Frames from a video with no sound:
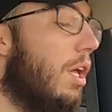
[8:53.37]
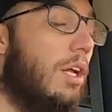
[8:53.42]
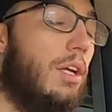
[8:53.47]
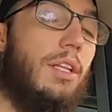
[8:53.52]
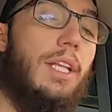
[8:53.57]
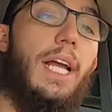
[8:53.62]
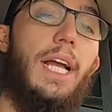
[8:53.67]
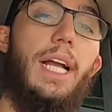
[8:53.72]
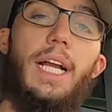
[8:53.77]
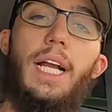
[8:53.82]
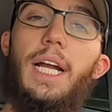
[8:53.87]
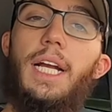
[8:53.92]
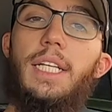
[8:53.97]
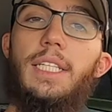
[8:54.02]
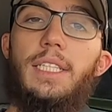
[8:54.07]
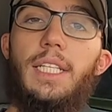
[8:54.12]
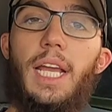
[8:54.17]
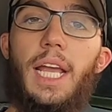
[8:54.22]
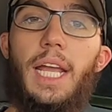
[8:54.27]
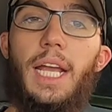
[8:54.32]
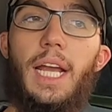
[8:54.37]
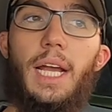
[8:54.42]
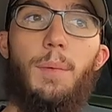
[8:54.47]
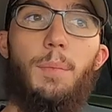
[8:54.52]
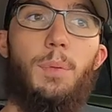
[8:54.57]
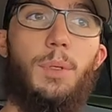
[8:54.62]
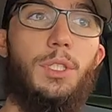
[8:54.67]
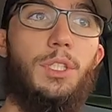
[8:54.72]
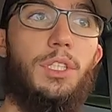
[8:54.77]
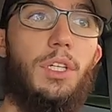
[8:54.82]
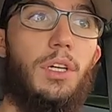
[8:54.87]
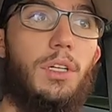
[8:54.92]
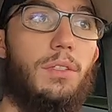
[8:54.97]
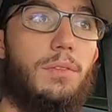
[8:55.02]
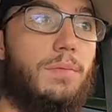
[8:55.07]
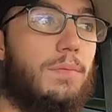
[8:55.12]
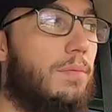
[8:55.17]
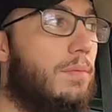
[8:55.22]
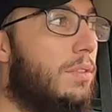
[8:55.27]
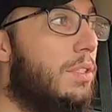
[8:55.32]
than that, guys, hey, I appreciate
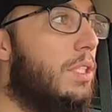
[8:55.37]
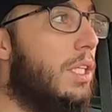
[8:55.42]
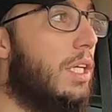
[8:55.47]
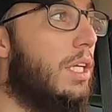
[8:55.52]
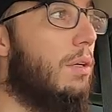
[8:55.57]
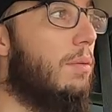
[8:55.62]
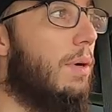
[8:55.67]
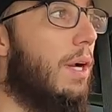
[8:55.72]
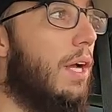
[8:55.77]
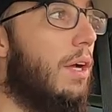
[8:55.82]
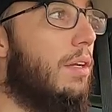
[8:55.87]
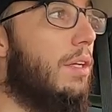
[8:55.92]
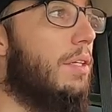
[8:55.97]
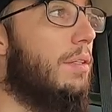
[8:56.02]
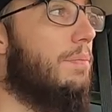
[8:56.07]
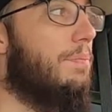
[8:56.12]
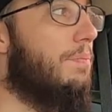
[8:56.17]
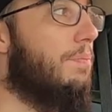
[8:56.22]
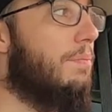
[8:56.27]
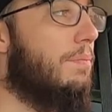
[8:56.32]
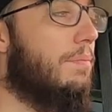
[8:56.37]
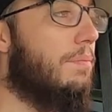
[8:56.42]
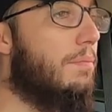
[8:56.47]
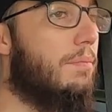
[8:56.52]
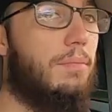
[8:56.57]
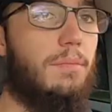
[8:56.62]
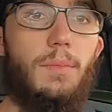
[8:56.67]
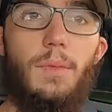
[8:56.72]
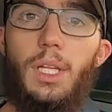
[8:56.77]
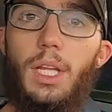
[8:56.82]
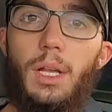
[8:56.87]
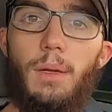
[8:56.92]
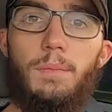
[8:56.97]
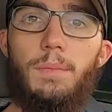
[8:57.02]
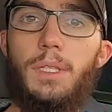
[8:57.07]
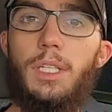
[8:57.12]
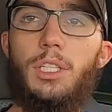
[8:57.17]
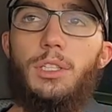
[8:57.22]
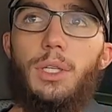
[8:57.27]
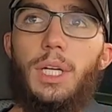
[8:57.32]
y'all sticking around. And
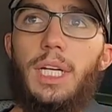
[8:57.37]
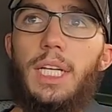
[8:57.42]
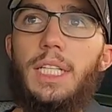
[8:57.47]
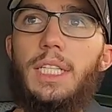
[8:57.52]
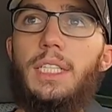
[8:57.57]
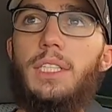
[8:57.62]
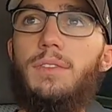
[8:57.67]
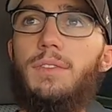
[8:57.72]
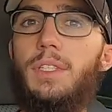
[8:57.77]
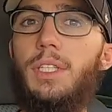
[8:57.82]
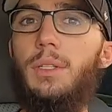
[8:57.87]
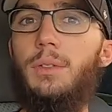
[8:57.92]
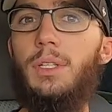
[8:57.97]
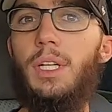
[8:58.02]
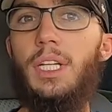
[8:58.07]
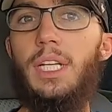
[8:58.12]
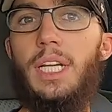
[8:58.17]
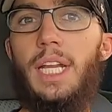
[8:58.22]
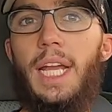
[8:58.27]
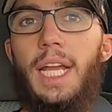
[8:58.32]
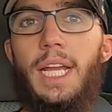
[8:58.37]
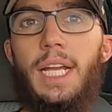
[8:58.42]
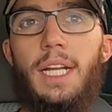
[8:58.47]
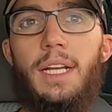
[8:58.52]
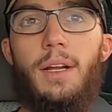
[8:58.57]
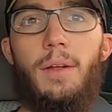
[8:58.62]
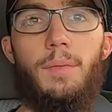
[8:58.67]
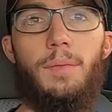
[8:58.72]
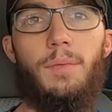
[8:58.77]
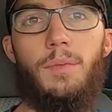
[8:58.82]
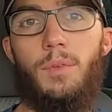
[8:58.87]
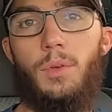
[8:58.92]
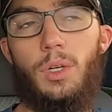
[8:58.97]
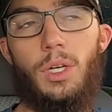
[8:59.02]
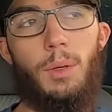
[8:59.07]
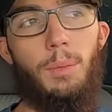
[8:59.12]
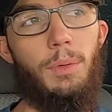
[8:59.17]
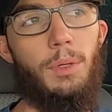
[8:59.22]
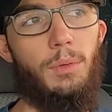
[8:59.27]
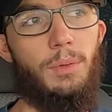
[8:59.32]
I'm going to try to get this video done today, and I'll throw
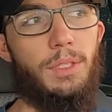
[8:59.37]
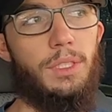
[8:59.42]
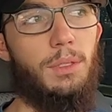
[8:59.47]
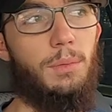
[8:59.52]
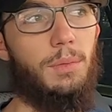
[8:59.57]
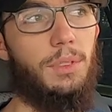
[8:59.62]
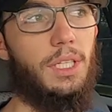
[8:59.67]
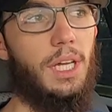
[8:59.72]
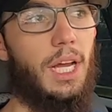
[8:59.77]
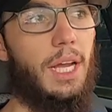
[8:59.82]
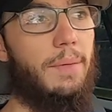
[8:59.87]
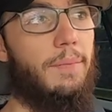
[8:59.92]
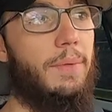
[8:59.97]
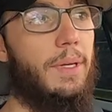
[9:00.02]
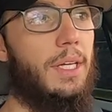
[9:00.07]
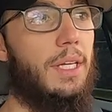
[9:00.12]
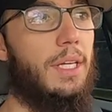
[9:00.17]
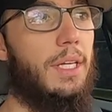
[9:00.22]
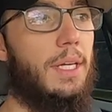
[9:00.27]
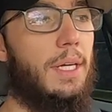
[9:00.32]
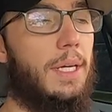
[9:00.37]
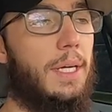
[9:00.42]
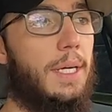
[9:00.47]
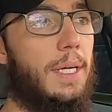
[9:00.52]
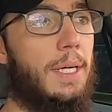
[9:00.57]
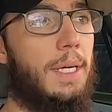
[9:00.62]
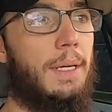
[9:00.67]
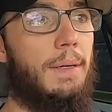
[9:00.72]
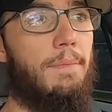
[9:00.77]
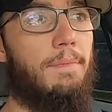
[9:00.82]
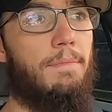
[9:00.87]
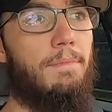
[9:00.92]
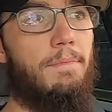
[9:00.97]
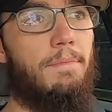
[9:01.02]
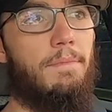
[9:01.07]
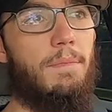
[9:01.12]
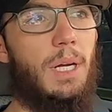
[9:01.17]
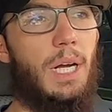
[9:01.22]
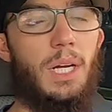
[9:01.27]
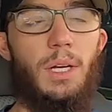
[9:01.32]
it up at a reasonable time. I
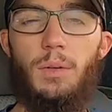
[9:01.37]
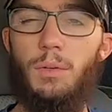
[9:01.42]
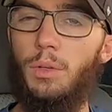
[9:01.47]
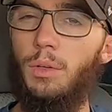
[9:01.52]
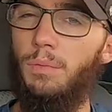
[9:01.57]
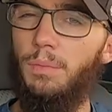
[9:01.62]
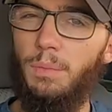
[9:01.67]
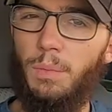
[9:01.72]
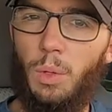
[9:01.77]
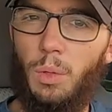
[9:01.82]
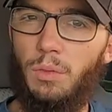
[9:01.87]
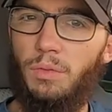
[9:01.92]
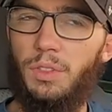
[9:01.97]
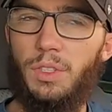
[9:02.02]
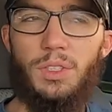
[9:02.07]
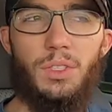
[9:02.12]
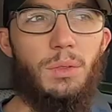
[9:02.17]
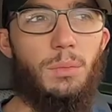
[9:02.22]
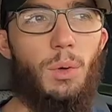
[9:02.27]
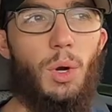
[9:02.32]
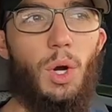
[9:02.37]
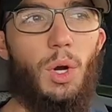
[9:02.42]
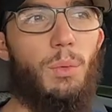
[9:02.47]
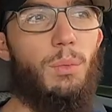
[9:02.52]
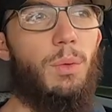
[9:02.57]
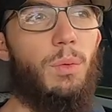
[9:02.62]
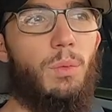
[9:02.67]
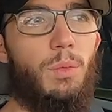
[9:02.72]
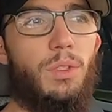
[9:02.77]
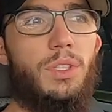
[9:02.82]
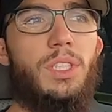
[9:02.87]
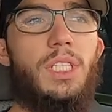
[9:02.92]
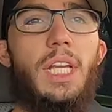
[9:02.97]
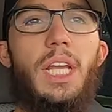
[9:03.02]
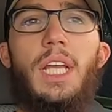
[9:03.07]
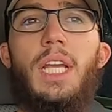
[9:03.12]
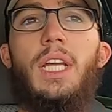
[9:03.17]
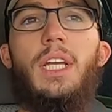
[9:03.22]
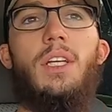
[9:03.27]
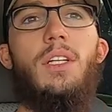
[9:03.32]
don't know if I'm going fishing tomorrow, but we'll
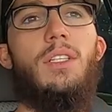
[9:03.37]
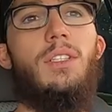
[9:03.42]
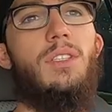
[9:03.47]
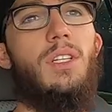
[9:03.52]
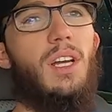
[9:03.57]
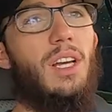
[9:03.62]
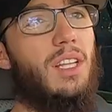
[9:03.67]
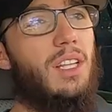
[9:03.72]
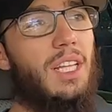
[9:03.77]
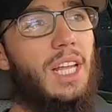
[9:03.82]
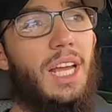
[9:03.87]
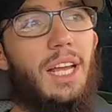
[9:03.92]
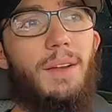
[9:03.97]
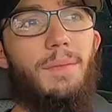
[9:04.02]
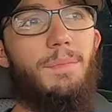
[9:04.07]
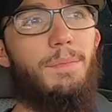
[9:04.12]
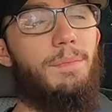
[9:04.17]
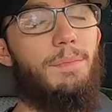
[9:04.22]
see. So other than that,